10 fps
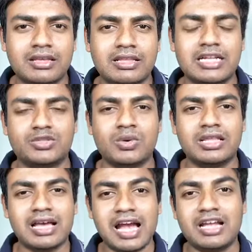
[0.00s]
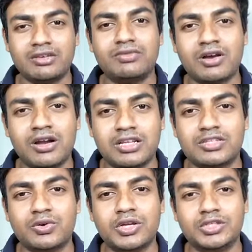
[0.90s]
That's why the hand of God is
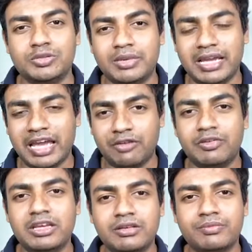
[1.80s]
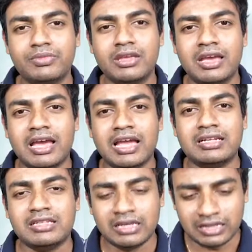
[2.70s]
going to be heavy, and
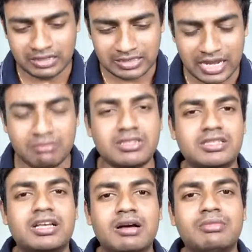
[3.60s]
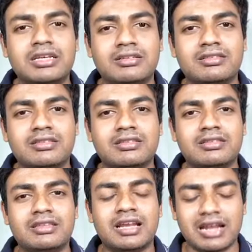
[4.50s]
a time is coming
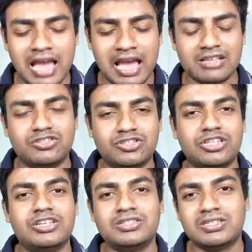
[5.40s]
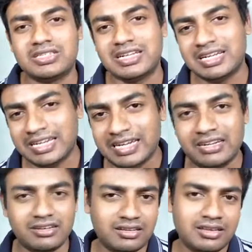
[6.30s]
that as Jesus
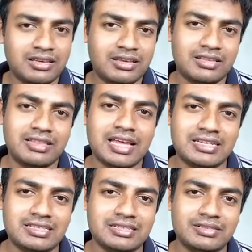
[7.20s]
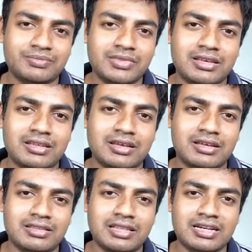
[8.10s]
cleaned that
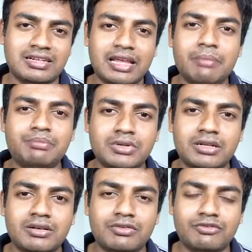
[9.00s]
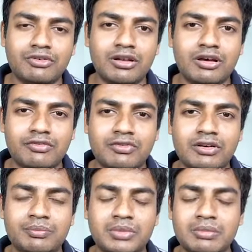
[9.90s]
temple full
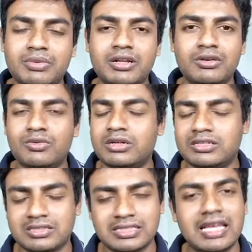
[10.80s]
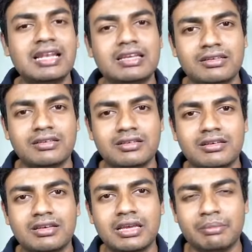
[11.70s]
of people who are selling,
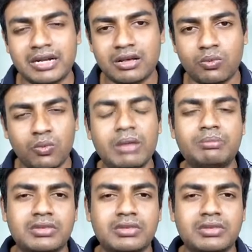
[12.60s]
He made a whip.